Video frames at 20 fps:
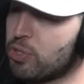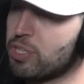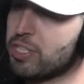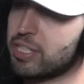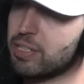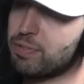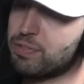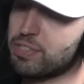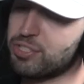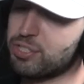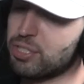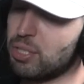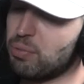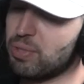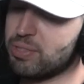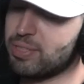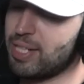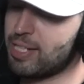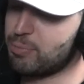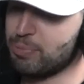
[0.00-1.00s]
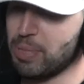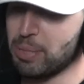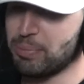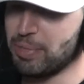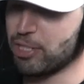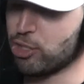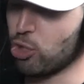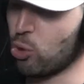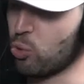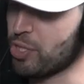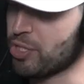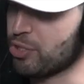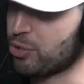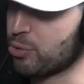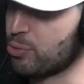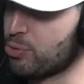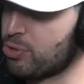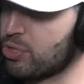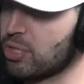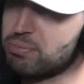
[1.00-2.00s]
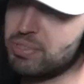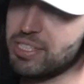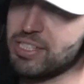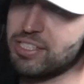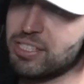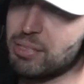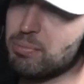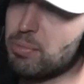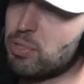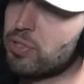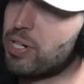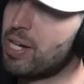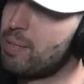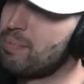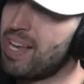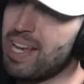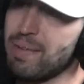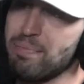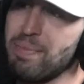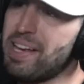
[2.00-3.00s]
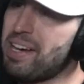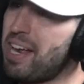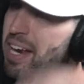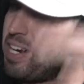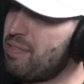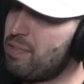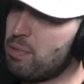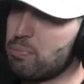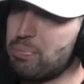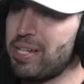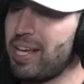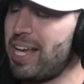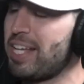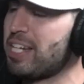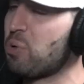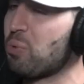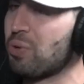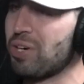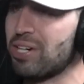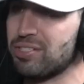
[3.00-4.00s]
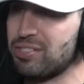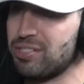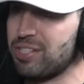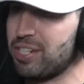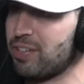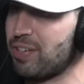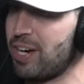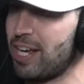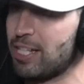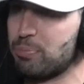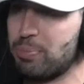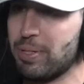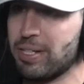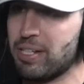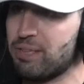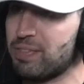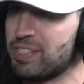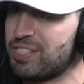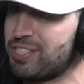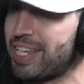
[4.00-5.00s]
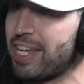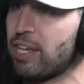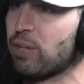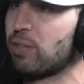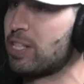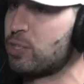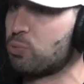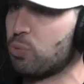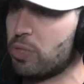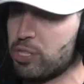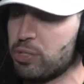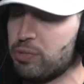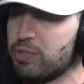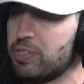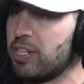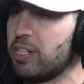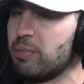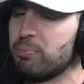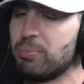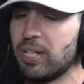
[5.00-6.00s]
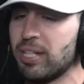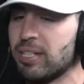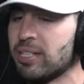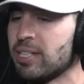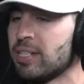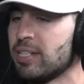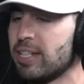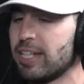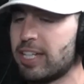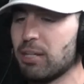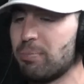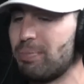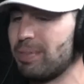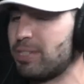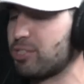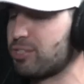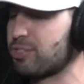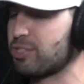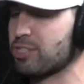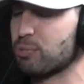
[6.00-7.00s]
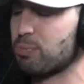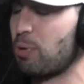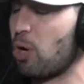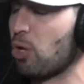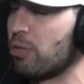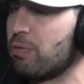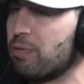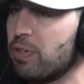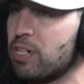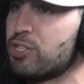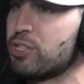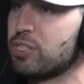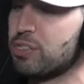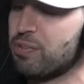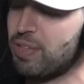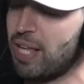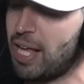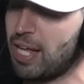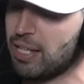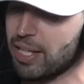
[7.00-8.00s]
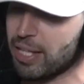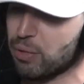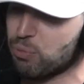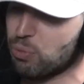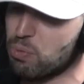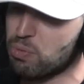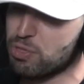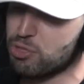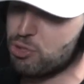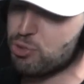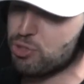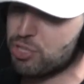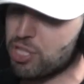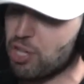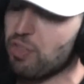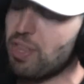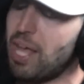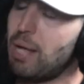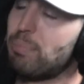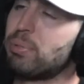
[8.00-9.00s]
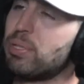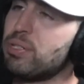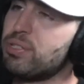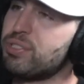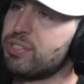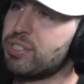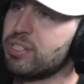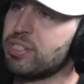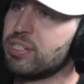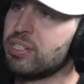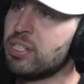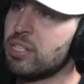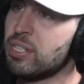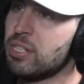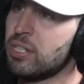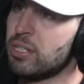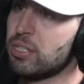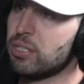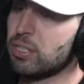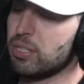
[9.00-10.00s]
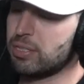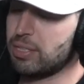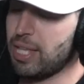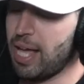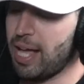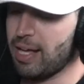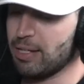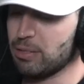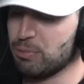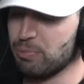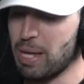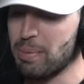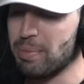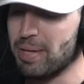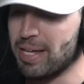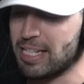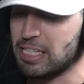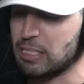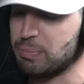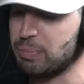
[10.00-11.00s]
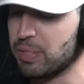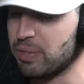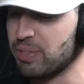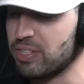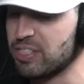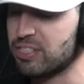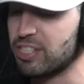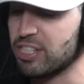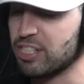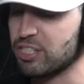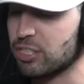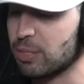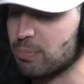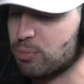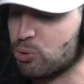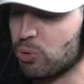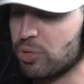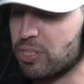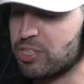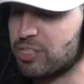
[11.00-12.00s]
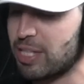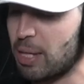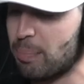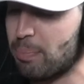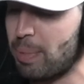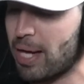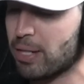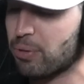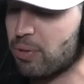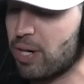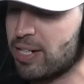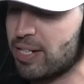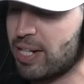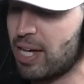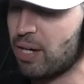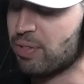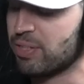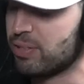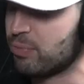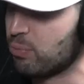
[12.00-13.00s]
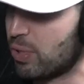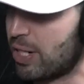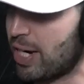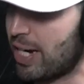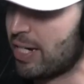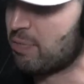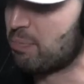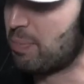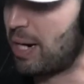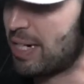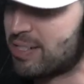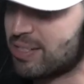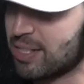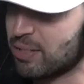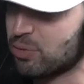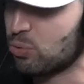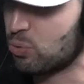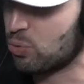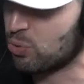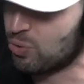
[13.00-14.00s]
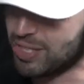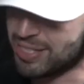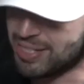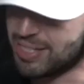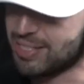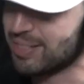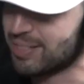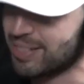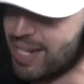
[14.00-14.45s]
can give to someone that's maybe going through something similar? And it may not even be anywhere as near as big of a scale as what you've done, but it could be just a smaller version of that. Like, what would you tell that person that may be experiencing some sort of setback right now? And what kind of mindset do they need to